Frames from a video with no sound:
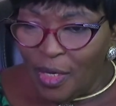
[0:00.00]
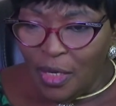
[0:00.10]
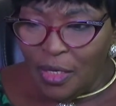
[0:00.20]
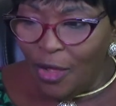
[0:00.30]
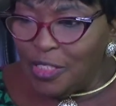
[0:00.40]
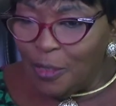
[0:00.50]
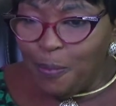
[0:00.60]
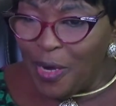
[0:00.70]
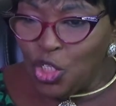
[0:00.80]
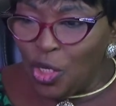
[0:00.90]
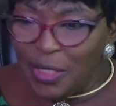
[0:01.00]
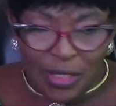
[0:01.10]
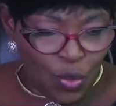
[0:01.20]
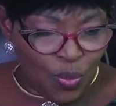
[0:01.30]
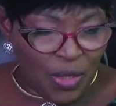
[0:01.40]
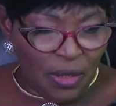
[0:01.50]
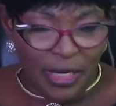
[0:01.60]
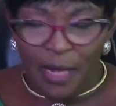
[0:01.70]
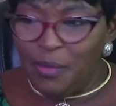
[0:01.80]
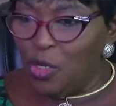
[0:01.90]
Now, depression is real.
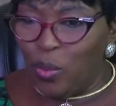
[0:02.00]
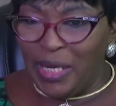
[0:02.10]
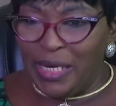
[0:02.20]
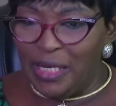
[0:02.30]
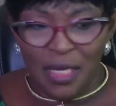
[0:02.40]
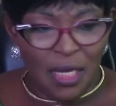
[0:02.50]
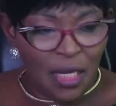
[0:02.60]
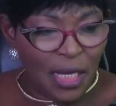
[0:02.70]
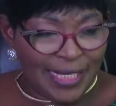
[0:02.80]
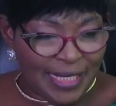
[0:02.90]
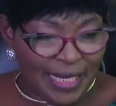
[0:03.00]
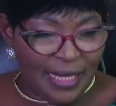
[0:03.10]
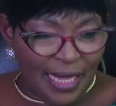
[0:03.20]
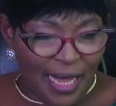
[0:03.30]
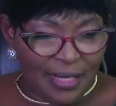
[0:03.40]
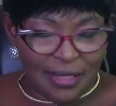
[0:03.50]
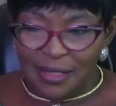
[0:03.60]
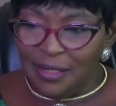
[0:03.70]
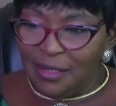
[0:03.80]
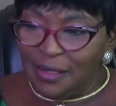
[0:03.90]
Let me quickly say that.
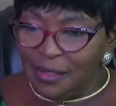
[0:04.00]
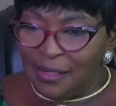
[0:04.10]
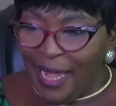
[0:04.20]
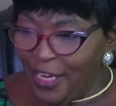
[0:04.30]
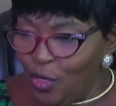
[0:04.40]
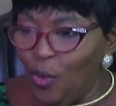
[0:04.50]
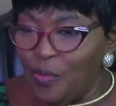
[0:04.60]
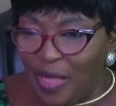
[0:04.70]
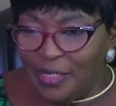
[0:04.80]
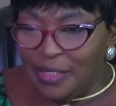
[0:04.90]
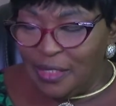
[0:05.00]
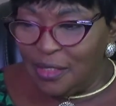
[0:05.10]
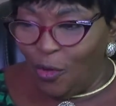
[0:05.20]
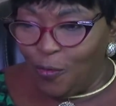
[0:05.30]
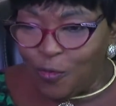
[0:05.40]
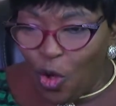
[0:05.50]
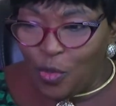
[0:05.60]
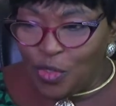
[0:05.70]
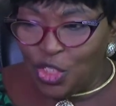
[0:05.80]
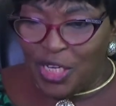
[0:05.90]
I know that, of
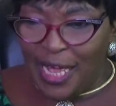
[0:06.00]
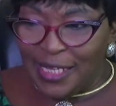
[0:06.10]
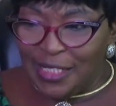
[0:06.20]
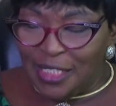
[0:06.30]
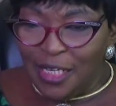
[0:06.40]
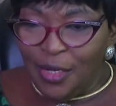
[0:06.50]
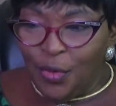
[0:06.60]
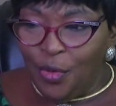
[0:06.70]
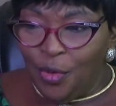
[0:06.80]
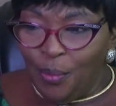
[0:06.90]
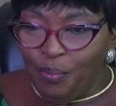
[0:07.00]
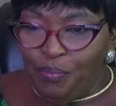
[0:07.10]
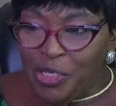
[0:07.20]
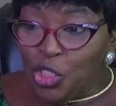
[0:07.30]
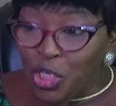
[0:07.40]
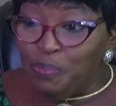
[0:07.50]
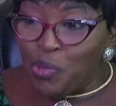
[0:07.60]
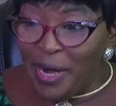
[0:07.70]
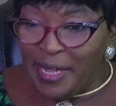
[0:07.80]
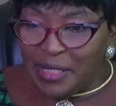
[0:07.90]
course, she has been
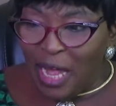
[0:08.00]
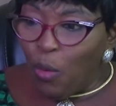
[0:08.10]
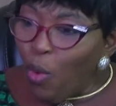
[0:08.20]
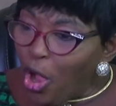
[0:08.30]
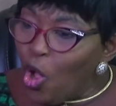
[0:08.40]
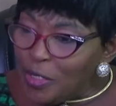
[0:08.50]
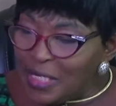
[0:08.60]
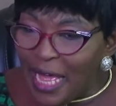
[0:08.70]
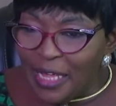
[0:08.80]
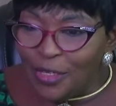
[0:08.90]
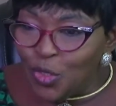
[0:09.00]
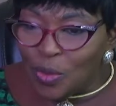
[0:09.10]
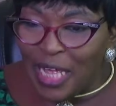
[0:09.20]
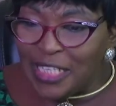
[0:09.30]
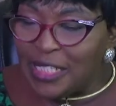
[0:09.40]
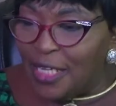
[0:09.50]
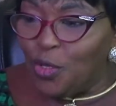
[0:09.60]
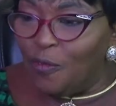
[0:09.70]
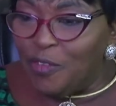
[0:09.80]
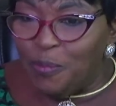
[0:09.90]
depressed. And what got her into that state
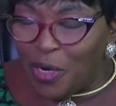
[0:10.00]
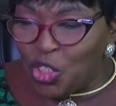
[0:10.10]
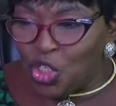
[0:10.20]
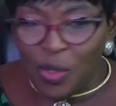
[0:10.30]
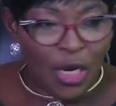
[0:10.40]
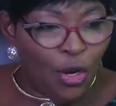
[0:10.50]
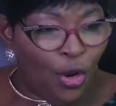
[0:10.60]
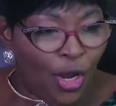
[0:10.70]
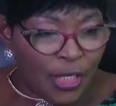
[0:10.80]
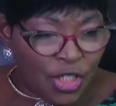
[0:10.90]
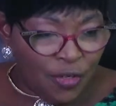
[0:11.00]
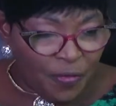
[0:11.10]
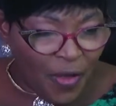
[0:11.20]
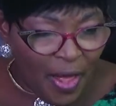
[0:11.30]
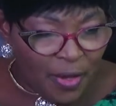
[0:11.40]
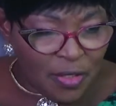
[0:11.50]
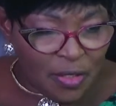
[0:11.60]
of depression, she felt